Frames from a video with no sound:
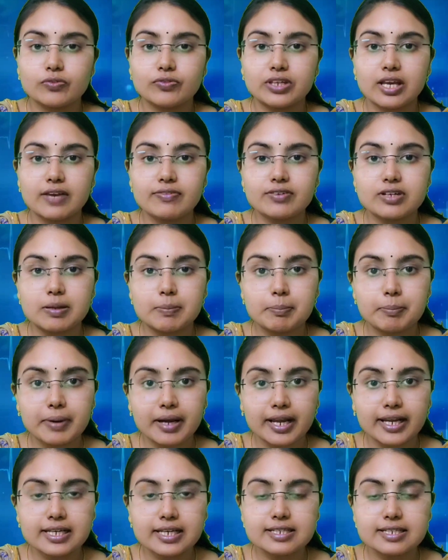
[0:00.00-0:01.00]
So we have
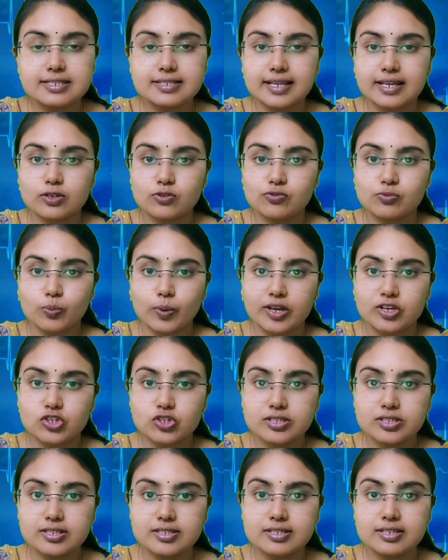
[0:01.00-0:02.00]
compiled a set of
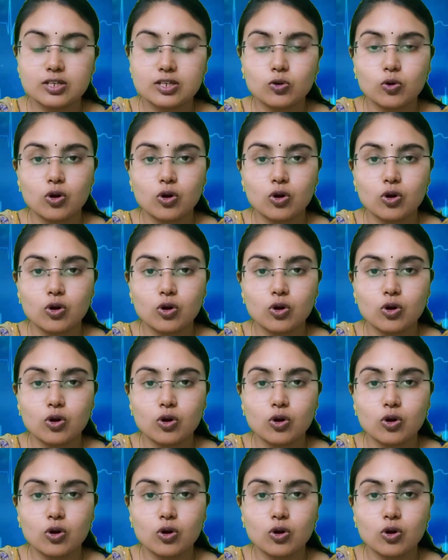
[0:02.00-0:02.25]
questions